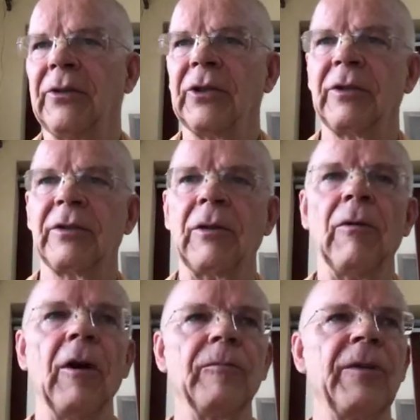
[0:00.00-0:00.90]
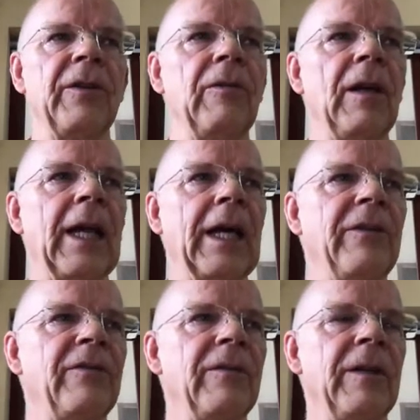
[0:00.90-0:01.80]
just go on with your
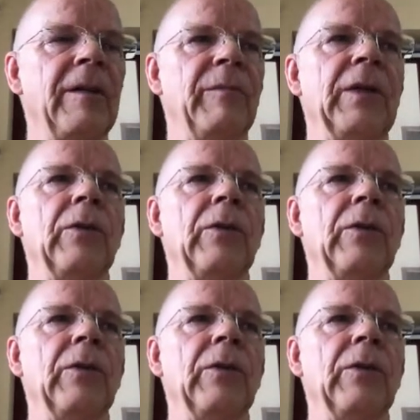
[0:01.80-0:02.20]
life, but